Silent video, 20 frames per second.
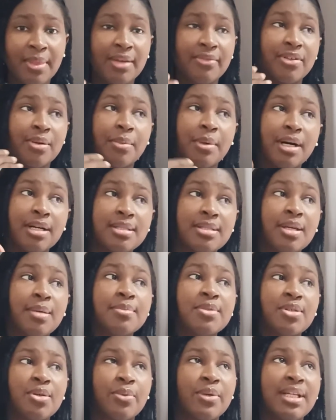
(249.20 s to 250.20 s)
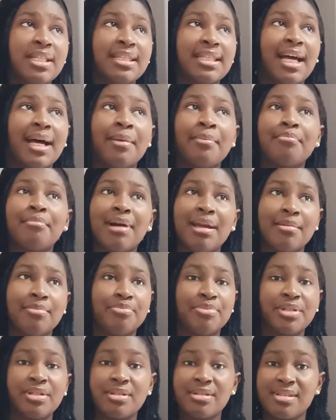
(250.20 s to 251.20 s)
From autumn to winter, my
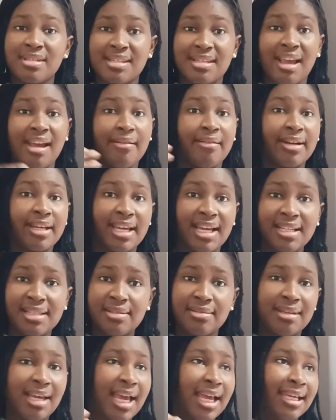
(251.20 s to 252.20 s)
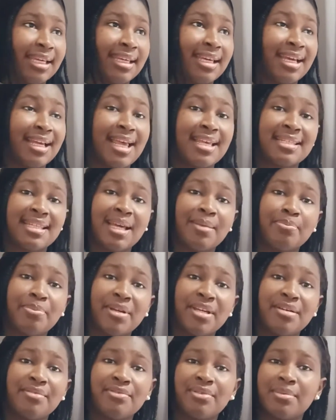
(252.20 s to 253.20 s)
bills skyrocket. I start
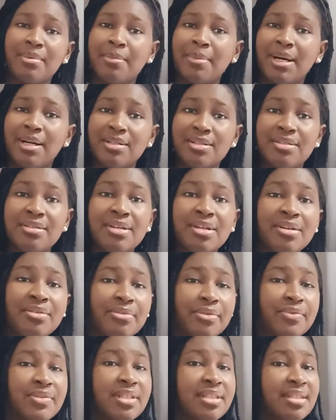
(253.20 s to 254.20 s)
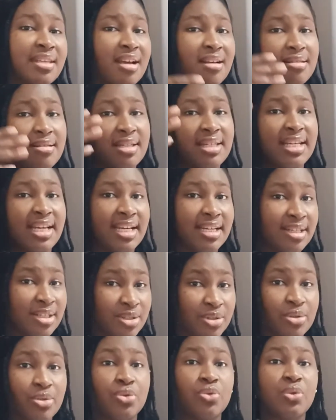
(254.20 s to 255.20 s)
paying from about 15,000 yen
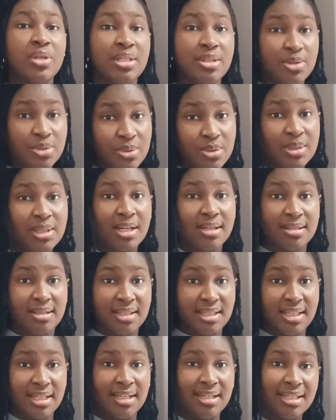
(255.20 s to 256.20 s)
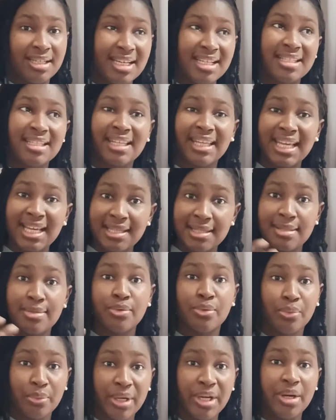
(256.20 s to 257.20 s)
to 22,000 yen. Yes, it gets
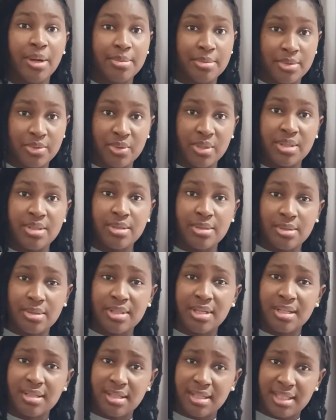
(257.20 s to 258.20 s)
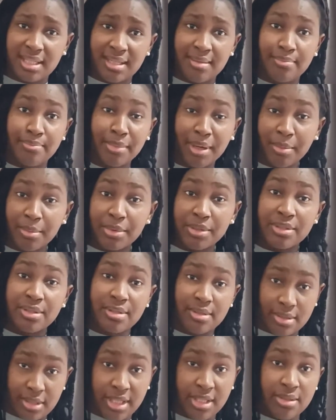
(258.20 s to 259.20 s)
way up to 22,000 yen per
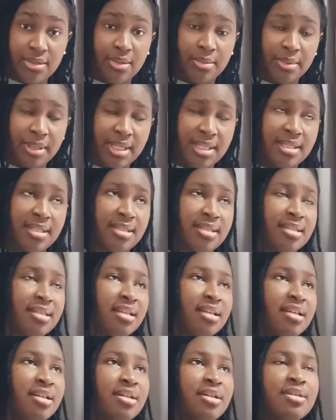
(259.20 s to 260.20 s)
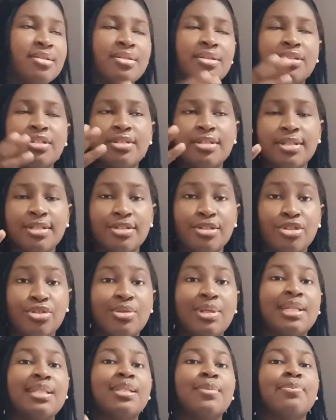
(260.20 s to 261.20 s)
month in some cases. So this is
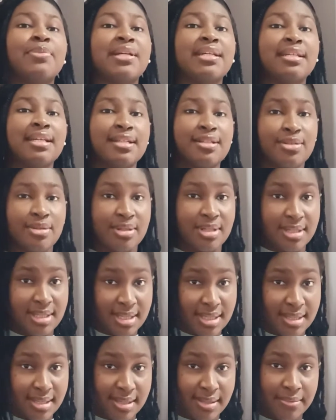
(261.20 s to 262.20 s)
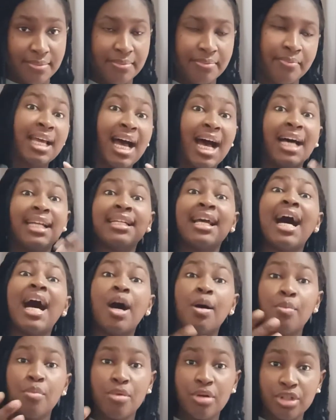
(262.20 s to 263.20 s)
usually dependent on the season and
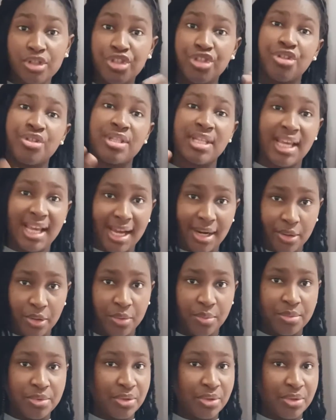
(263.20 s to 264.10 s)
how much you stay at home.